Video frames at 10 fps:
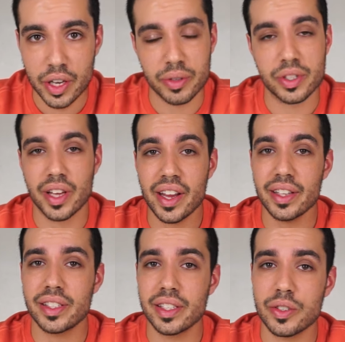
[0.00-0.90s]
Now,
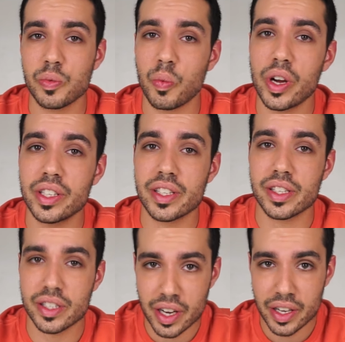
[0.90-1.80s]
scientists want to
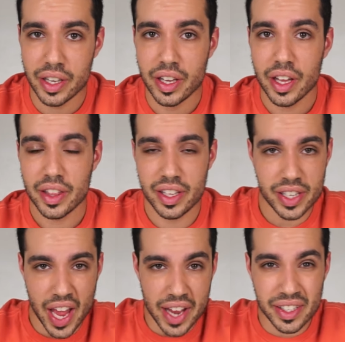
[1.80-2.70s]
study
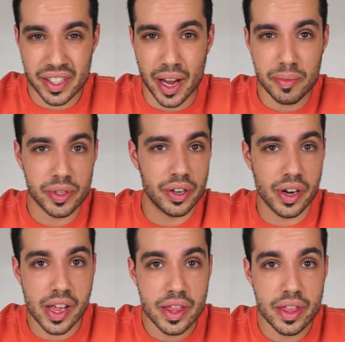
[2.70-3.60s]
these enzymes that
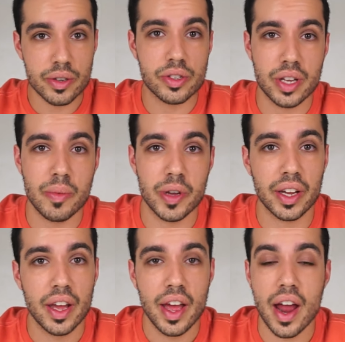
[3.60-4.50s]
are in their stomach
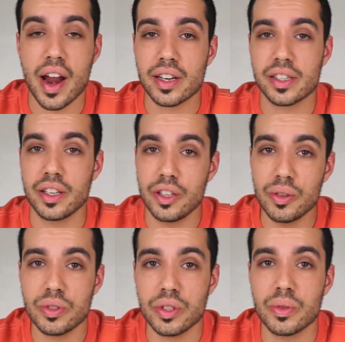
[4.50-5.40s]
and actually
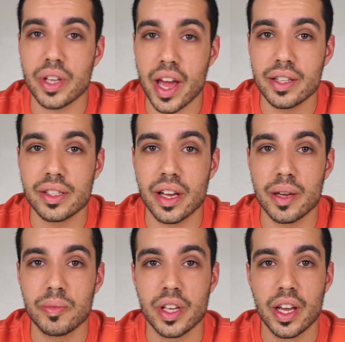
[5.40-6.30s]
use those
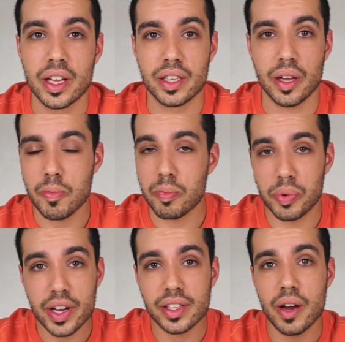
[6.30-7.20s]
enzymes to help
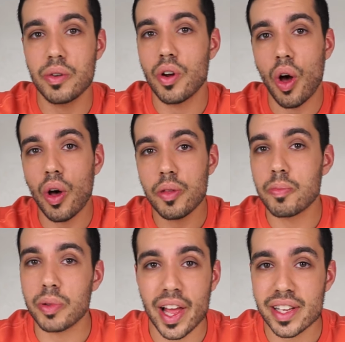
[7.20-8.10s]
break down all the
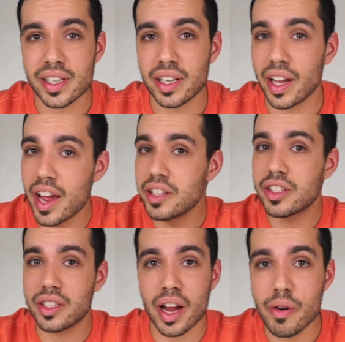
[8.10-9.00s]
plastic and
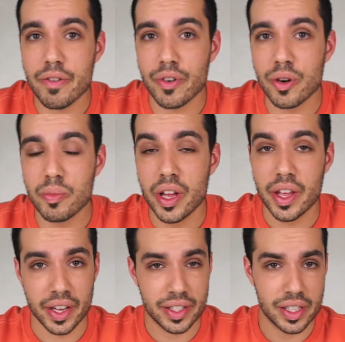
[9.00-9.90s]
styrofoam
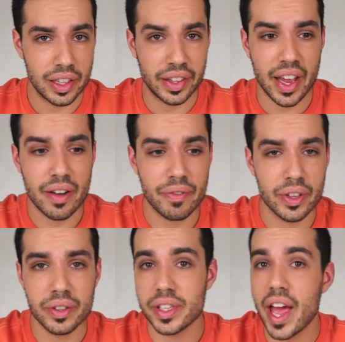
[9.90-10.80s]
that's in
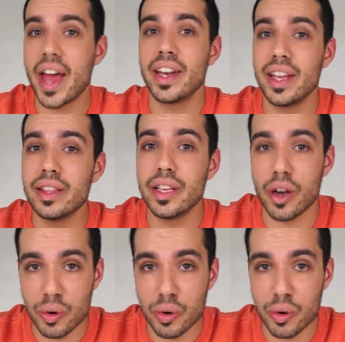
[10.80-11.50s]
landfills and in the